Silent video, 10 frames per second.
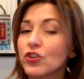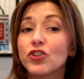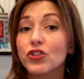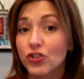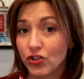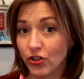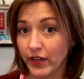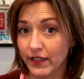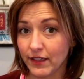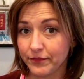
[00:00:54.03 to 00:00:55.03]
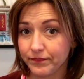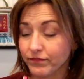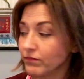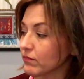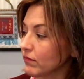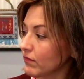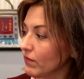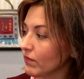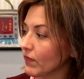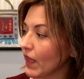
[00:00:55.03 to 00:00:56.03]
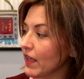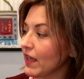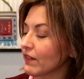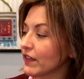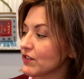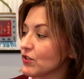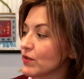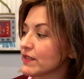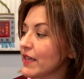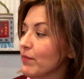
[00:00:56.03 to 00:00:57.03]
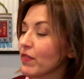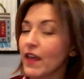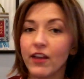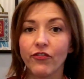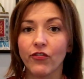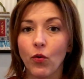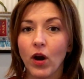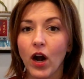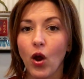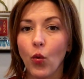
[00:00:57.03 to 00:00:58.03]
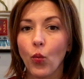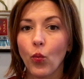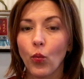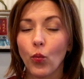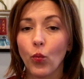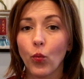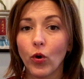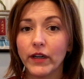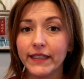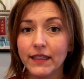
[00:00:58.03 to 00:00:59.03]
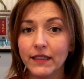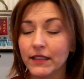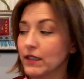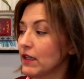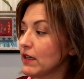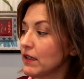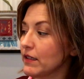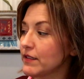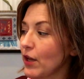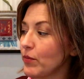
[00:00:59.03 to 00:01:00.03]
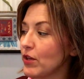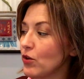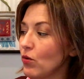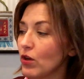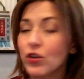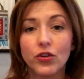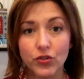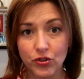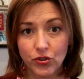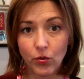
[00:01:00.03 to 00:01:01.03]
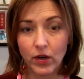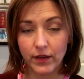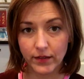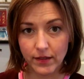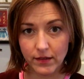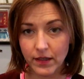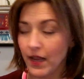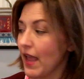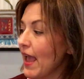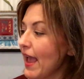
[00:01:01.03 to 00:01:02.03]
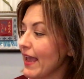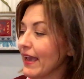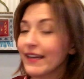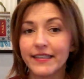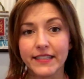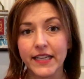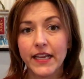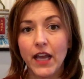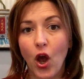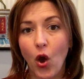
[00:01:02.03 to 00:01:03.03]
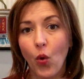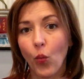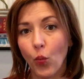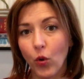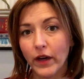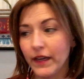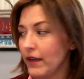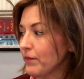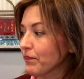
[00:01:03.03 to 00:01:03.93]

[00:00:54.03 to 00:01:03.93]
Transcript: Should. Let's do the same thing for would, W, short U, and a D, would.